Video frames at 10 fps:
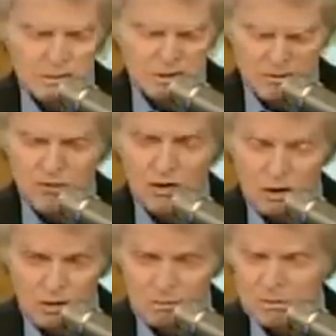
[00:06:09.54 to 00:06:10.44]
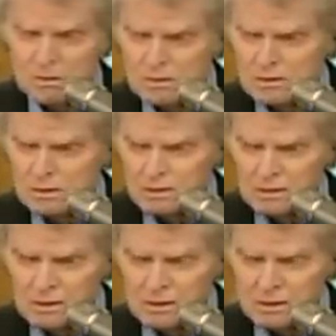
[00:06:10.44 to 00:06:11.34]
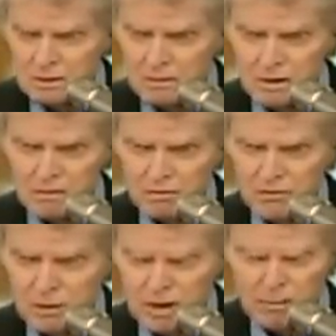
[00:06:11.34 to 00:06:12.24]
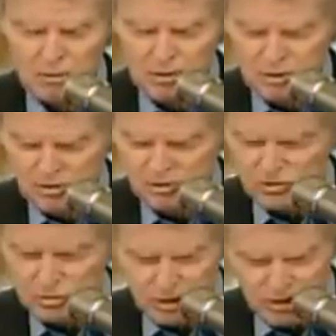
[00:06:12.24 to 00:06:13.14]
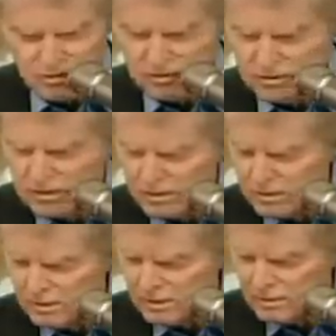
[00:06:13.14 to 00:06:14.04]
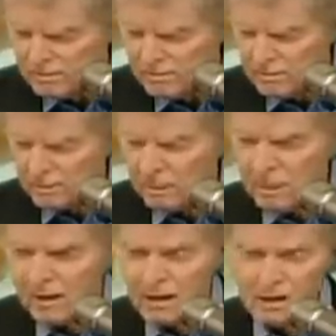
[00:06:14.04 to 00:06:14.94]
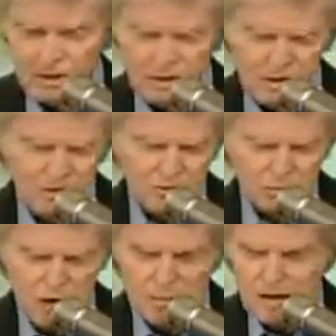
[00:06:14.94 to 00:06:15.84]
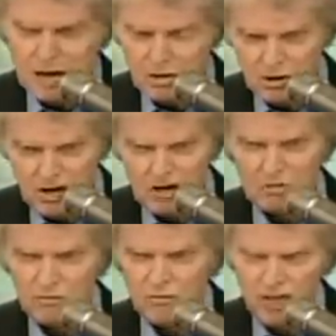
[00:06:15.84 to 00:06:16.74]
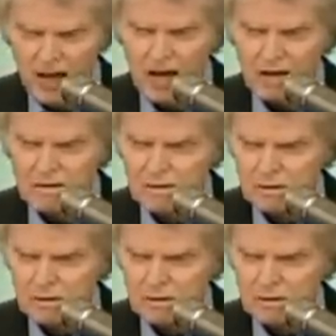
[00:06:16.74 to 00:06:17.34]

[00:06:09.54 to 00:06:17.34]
Good for him. I mean, that was a disgrace. And at least Romney had a good answer for that.